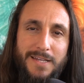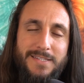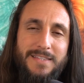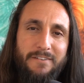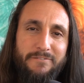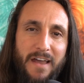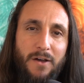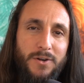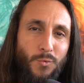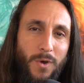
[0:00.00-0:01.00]
us and they
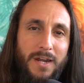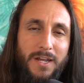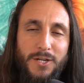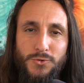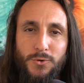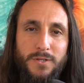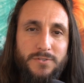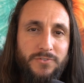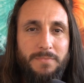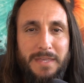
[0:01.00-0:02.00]
found a way to control us
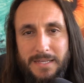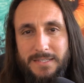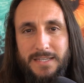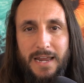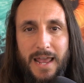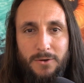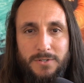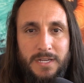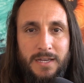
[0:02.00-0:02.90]
from the inside out.